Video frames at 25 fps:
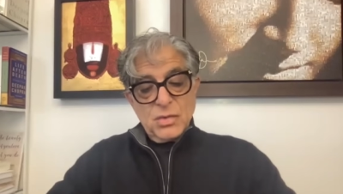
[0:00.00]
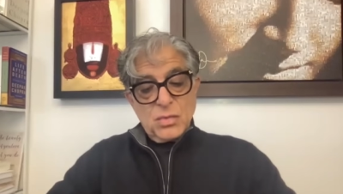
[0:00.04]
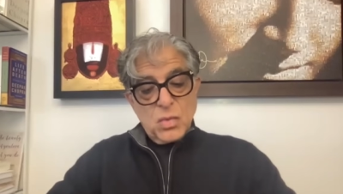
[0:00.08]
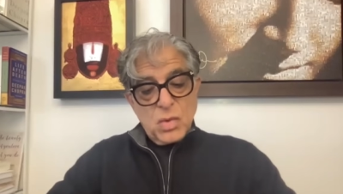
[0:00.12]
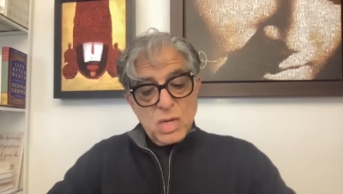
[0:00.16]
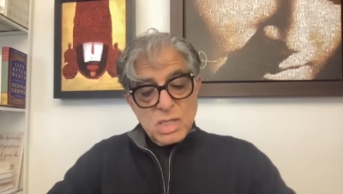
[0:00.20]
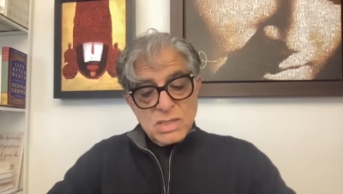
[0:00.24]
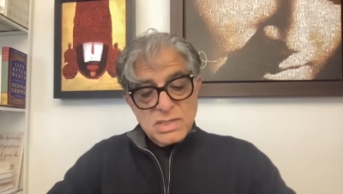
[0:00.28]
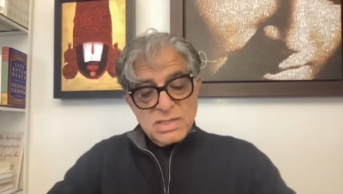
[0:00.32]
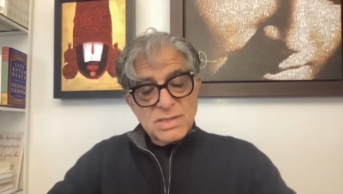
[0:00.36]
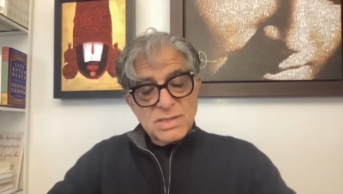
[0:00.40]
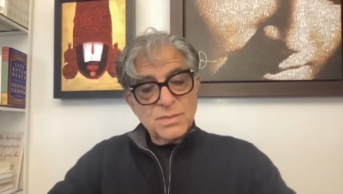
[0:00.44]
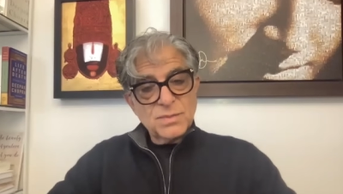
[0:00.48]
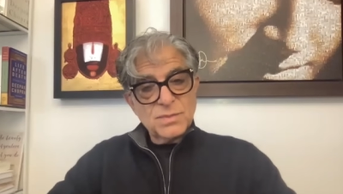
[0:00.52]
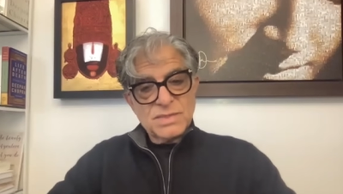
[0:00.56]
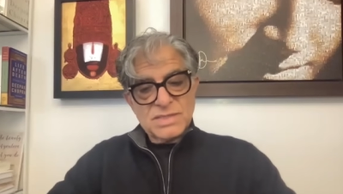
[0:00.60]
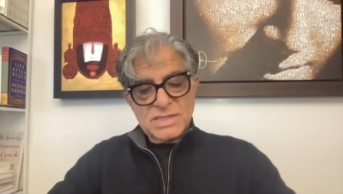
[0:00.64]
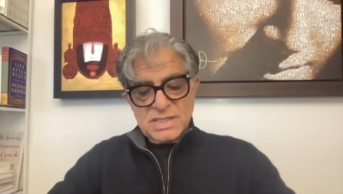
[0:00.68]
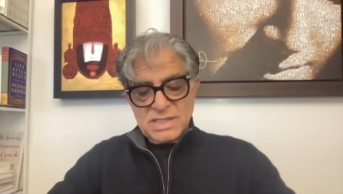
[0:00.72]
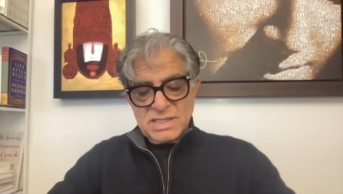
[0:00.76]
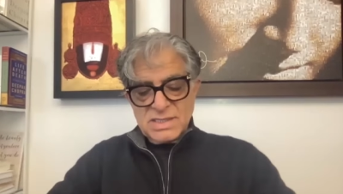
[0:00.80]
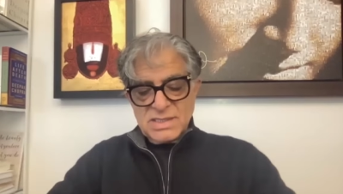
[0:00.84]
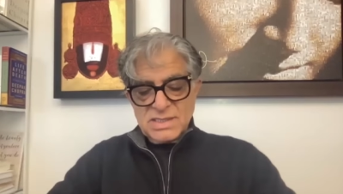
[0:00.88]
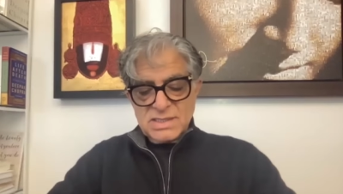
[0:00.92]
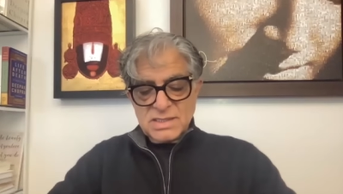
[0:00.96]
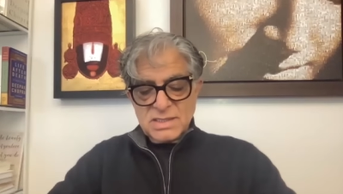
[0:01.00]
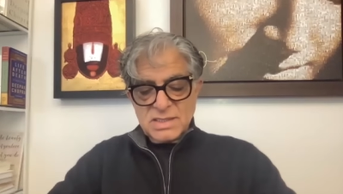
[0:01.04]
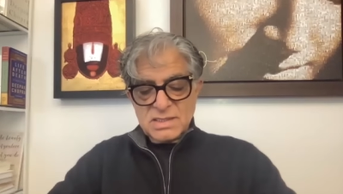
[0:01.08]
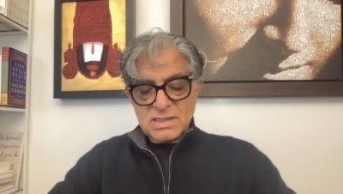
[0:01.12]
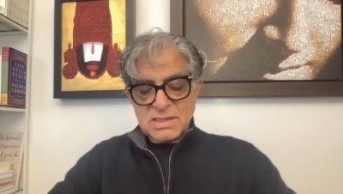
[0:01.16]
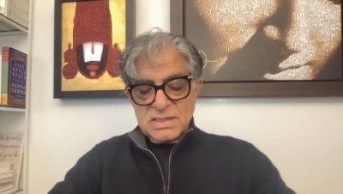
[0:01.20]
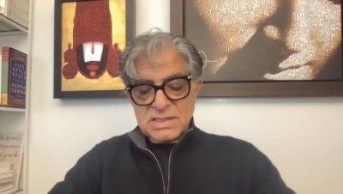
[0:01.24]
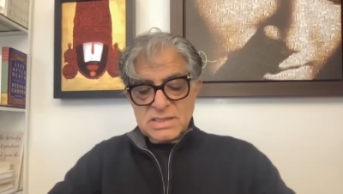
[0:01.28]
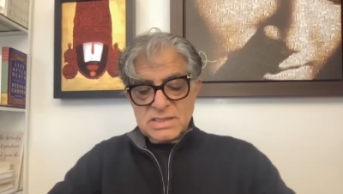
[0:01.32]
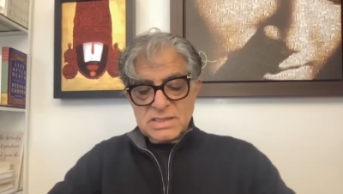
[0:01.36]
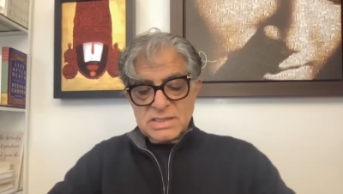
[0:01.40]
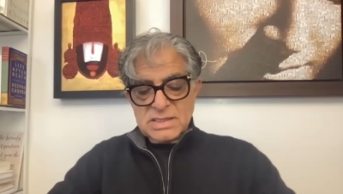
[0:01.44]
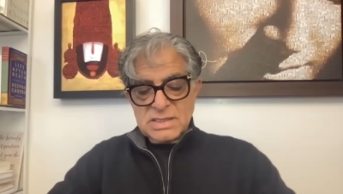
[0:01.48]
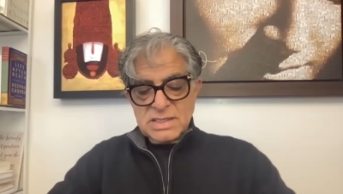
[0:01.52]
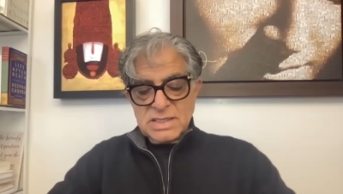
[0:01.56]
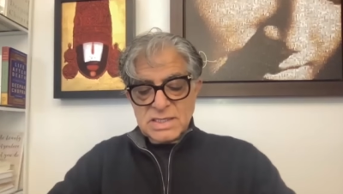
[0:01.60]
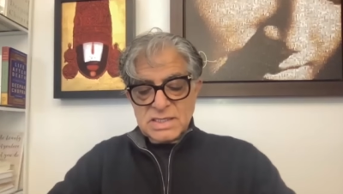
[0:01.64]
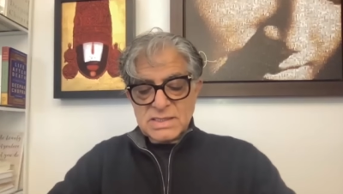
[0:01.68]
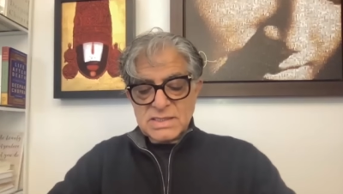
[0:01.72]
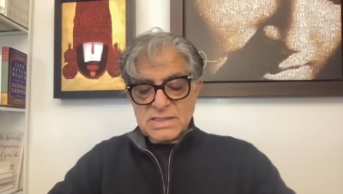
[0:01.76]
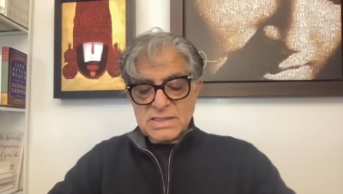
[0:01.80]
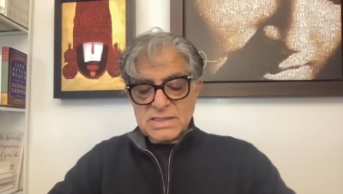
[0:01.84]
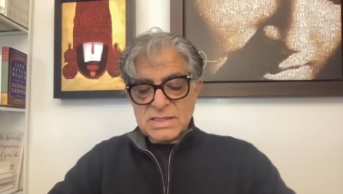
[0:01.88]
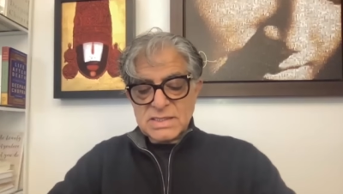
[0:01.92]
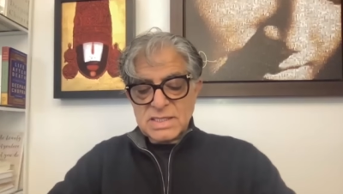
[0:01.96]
Quantum states are the states